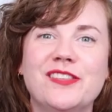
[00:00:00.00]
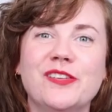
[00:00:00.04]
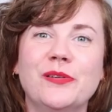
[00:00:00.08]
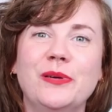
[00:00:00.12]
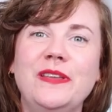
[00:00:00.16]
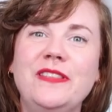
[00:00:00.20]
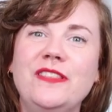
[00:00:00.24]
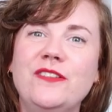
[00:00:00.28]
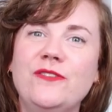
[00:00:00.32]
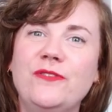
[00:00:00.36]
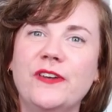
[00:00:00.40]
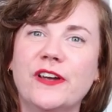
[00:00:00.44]
So
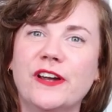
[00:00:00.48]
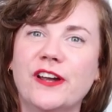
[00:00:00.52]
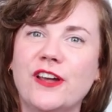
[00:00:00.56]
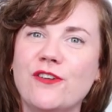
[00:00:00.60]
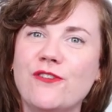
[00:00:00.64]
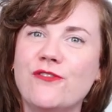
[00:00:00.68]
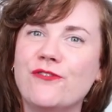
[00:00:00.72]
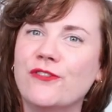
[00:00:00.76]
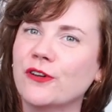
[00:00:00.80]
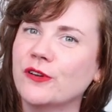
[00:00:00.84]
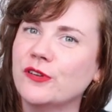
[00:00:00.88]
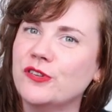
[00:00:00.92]
in the
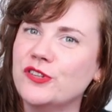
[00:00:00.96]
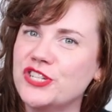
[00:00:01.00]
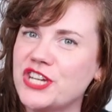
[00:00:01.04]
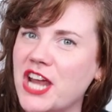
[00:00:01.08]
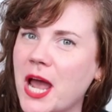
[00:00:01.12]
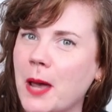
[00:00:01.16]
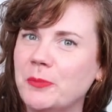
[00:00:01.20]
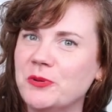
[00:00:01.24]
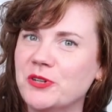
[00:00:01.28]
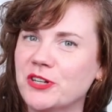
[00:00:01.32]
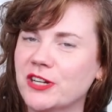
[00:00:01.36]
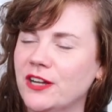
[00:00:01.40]
very first
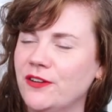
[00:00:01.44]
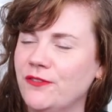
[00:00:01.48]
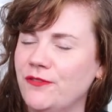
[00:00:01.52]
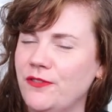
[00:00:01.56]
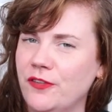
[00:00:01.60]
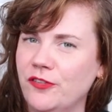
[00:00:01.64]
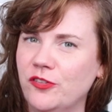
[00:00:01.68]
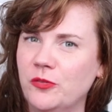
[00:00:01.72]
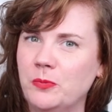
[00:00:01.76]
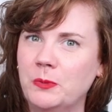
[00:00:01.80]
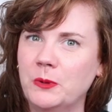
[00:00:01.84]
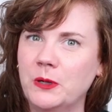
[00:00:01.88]
chapter of
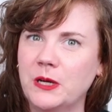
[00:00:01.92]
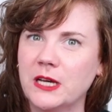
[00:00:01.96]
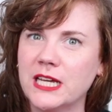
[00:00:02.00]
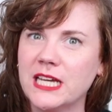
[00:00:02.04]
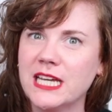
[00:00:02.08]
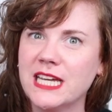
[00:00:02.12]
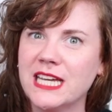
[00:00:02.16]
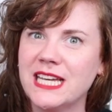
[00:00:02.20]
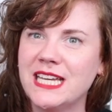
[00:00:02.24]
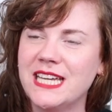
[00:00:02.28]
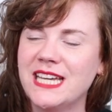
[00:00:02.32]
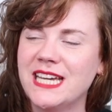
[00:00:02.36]
this
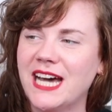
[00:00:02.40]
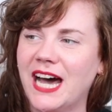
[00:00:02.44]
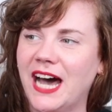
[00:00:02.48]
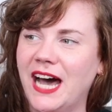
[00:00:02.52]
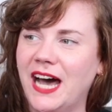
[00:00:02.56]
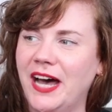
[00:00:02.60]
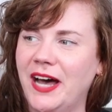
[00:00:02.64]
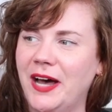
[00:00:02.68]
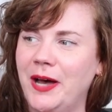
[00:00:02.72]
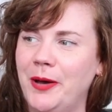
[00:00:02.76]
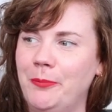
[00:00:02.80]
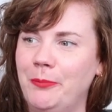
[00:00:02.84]
book,
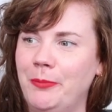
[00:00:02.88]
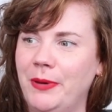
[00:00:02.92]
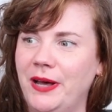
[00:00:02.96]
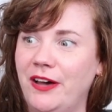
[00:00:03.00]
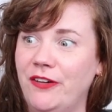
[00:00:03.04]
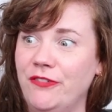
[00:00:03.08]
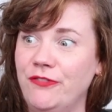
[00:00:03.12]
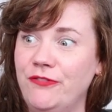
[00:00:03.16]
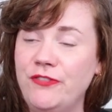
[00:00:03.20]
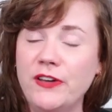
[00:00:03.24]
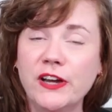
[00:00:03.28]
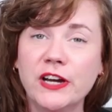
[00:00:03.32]

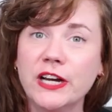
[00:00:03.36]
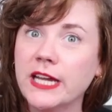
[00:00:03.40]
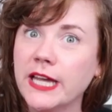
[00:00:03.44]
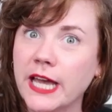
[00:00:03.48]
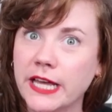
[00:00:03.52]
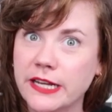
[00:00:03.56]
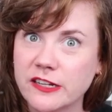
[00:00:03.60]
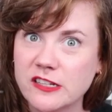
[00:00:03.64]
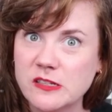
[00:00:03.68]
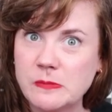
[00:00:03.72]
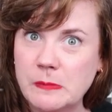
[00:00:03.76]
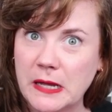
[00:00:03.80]
a very
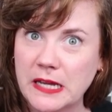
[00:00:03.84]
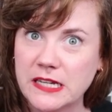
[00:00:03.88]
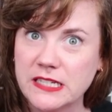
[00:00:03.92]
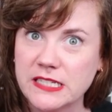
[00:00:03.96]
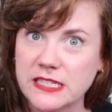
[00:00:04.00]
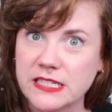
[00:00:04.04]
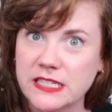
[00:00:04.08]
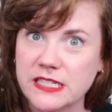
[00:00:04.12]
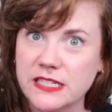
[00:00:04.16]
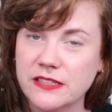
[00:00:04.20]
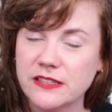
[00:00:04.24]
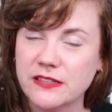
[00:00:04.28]

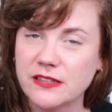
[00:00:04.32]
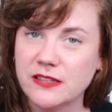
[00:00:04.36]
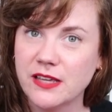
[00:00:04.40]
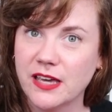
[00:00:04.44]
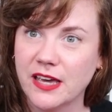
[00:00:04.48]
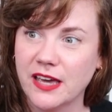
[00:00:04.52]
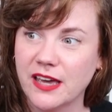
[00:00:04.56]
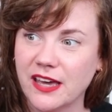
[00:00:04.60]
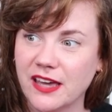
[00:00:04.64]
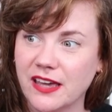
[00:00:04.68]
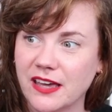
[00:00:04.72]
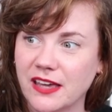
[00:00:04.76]
unexpected
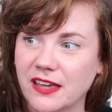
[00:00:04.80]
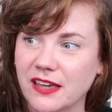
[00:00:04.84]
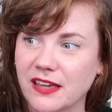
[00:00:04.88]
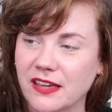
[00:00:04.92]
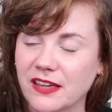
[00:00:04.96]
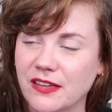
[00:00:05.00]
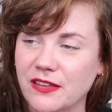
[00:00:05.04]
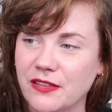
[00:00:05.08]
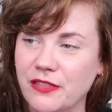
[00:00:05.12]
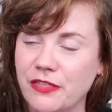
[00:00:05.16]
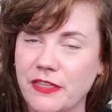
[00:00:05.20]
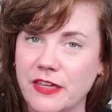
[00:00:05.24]

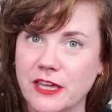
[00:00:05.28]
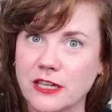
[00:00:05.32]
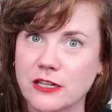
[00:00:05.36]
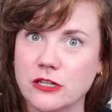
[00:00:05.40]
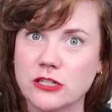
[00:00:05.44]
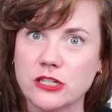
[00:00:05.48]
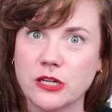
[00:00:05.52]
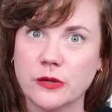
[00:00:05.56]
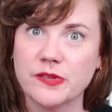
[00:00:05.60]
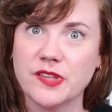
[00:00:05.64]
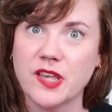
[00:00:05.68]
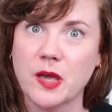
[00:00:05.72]
thing
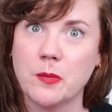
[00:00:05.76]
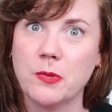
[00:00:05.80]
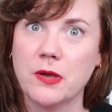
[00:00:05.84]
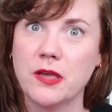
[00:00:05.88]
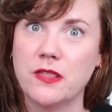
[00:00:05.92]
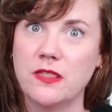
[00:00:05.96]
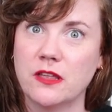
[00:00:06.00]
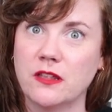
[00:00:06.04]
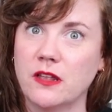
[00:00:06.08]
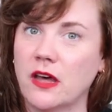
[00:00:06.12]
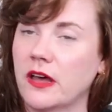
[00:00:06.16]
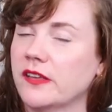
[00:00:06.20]
shows up
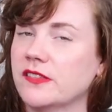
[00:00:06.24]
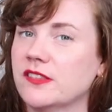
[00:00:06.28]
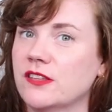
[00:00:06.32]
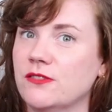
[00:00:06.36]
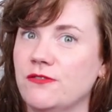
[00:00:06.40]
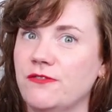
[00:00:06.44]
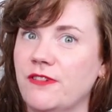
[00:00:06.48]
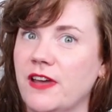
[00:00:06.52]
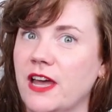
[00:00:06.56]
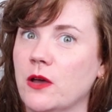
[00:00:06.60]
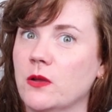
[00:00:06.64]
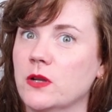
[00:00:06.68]
in The Lost
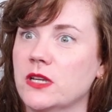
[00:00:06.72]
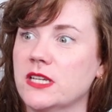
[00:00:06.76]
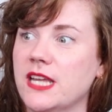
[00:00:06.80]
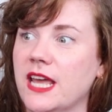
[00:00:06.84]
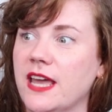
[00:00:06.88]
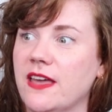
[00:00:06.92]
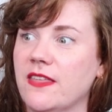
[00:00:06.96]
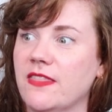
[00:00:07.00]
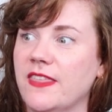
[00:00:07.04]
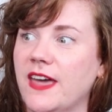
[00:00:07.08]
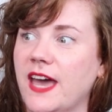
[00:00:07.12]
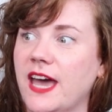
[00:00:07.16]
and Found,
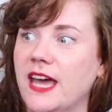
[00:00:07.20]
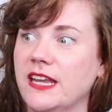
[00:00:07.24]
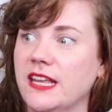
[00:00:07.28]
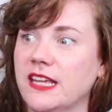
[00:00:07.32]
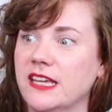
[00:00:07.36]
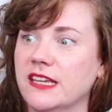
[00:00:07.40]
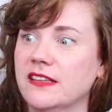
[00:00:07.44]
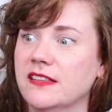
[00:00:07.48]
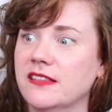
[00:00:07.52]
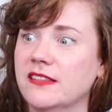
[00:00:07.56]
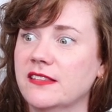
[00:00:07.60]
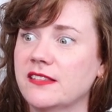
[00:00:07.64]
and that
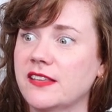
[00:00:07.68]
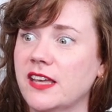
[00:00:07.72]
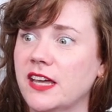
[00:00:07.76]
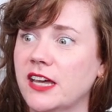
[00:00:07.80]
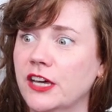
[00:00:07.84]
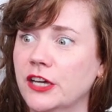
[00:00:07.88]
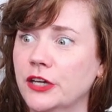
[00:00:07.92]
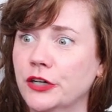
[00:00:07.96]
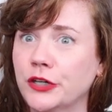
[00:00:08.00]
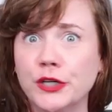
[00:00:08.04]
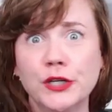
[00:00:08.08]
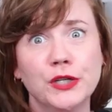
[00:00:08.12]
is
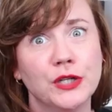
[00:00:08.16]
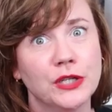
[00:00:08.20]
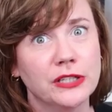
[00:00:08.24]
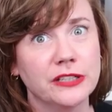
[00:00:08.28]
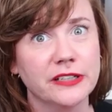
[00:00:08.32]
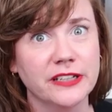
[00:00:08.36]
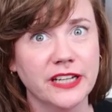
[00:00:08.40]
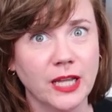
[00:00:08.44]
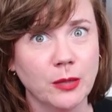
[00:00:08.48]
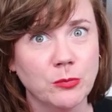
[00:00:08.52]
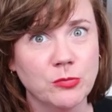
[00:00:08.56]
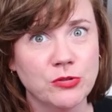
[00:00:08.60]
a
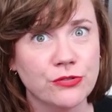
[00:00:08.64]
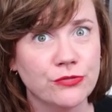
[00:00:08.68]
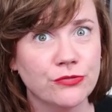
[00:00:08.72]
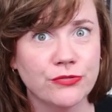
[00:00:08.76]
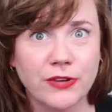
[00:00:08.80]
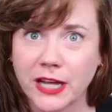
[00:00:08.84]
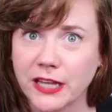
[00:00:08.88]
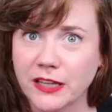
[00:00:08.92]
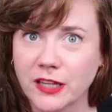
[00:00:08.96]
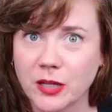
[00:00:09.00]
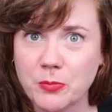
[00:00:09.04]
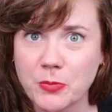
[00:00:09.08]
girl named
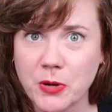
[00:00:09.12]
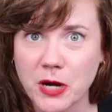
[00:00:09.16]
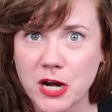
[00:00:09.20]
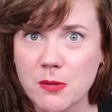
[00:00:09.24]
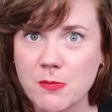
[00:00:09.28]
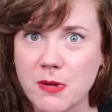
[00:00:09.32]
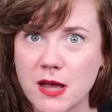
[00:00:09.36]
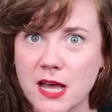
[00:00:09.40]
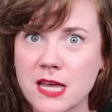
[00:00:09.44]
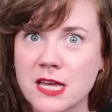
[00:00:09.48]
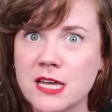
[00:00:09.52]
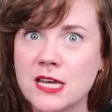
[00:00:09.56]
Violet
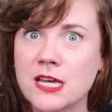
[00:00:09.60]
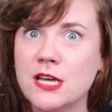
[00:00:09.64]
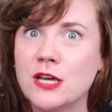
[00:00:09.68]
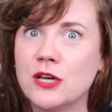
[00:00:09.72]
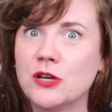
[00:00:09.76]
Parma